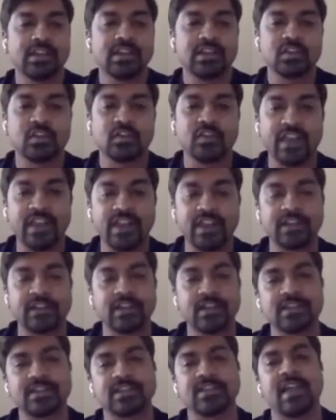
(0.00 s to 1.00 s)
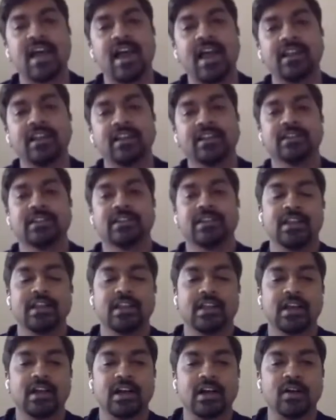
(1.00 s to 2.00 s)
So when it does that,
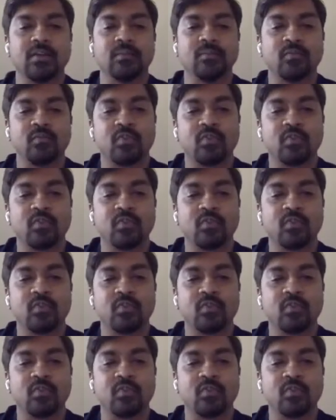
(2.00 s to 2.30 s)
uh,